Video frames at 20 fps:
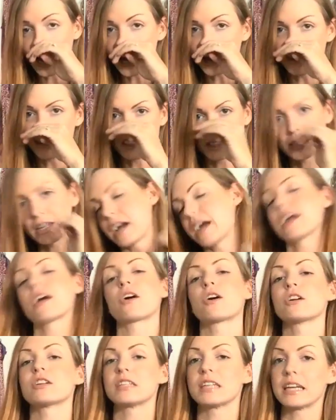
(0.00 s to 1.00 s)
I was
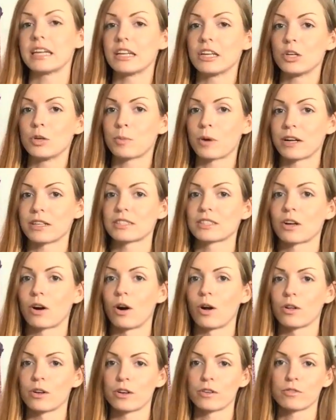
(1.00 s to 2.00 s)
diehard to get a new breast
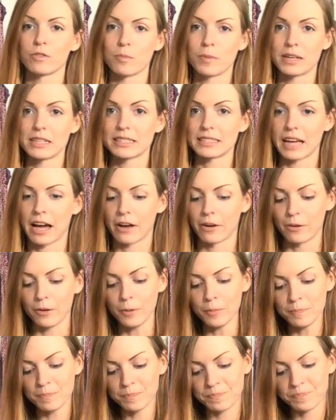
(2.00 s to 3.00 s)
collar for my
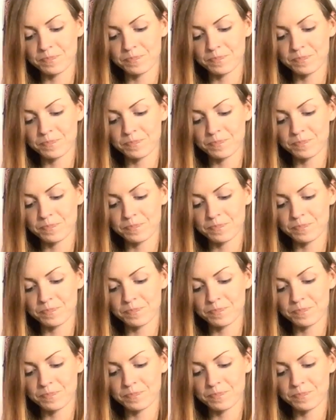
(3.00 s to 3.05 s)
saddle.